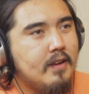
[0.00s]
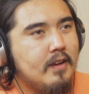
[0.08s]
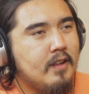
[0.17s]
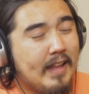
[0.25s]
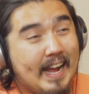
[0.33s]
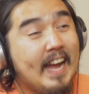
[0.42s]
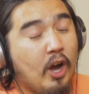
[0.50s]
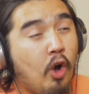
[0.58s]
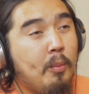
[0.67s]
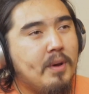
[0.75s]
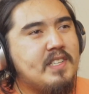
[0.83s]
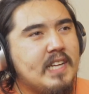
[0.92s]
So, like, I
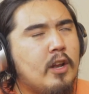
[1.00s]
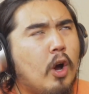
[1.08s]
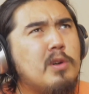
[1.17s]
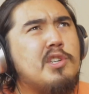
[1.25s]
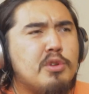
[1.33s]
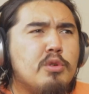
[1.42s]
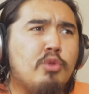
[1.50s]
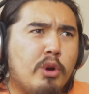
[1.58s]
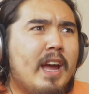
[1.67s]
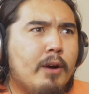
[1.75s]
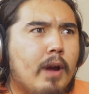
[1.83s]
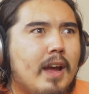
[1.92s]
almost said, oh, True
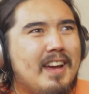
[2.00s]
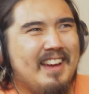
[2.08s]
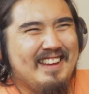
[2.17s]
Grit, right?